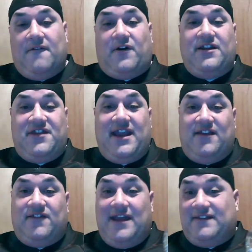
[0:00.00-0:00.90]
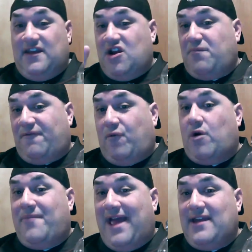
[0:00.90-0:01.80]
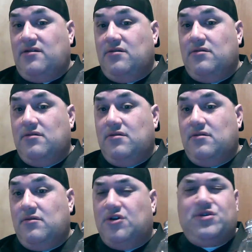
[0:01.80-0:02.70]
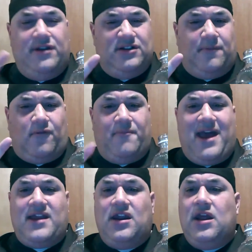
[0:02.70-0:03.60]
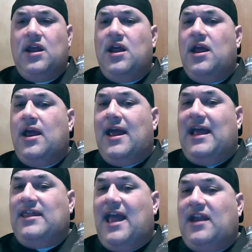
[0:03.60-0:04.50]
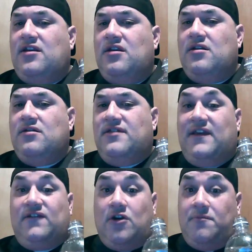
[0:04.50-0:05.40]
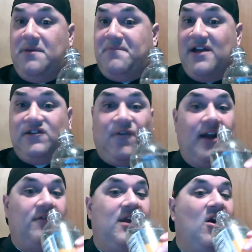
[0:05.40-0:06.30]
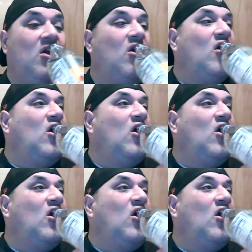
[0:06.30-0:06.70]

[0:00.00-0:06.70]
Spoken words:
Funny thing is, it's the year before Ben, or 2 years before Ben, and then this could be Ben's final year.